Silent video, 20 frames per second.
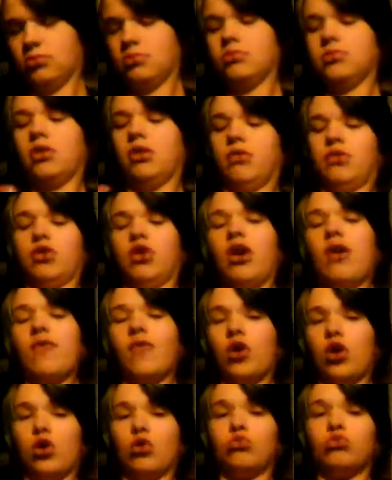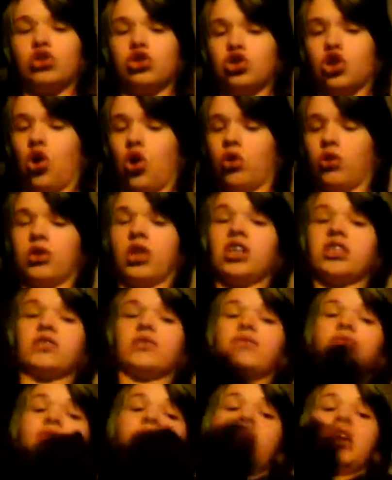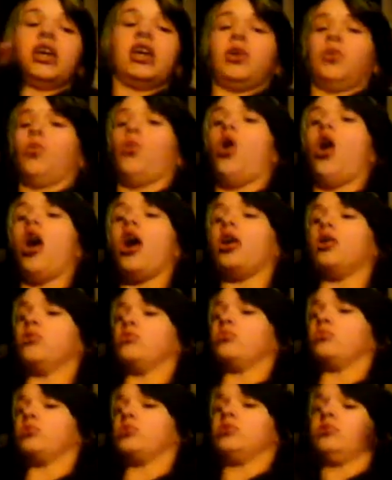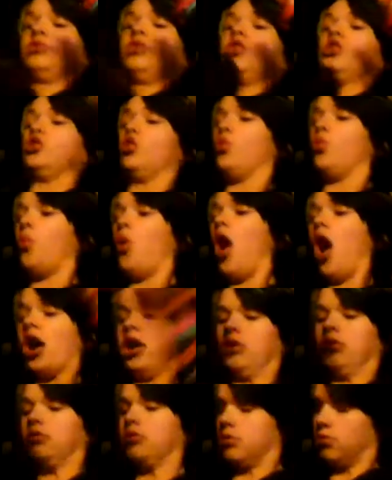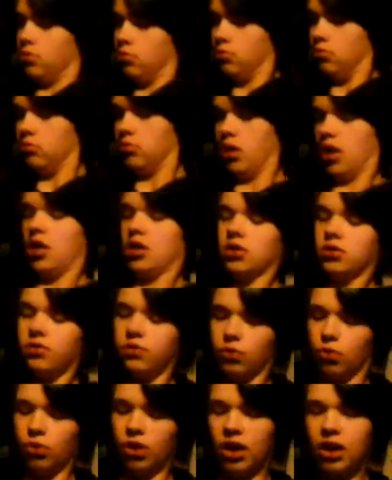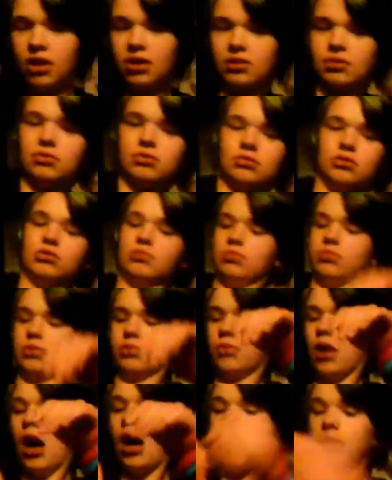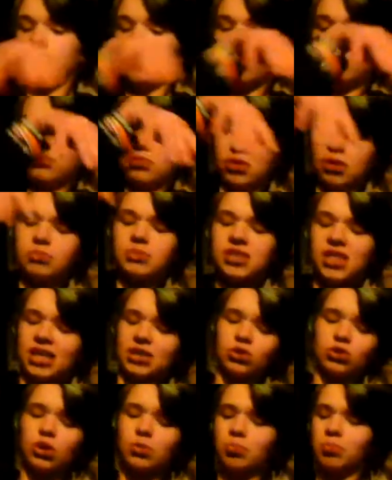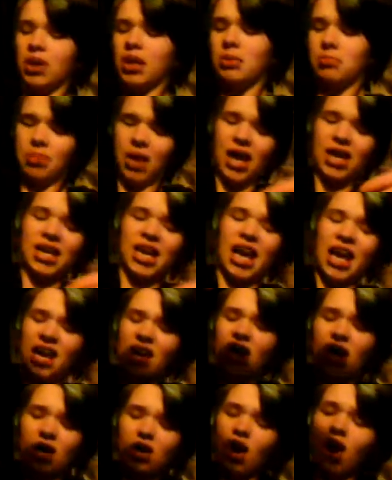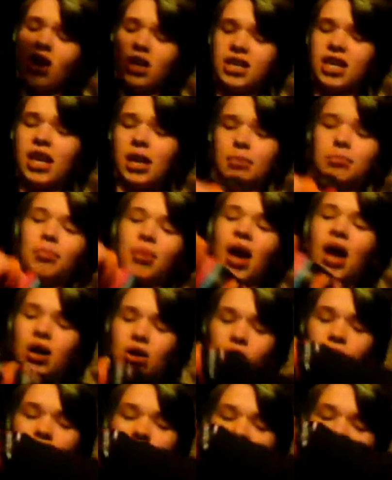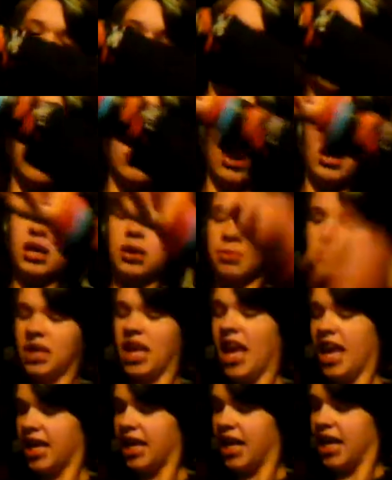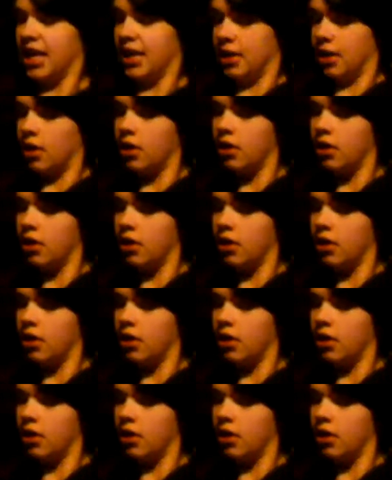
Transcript: Have you ever owned a dog that's fucking wild? You're wild. Ooh, and you're falling. I'm sat on a beanbag here. I can't lean back. I'll fucking break my neck in.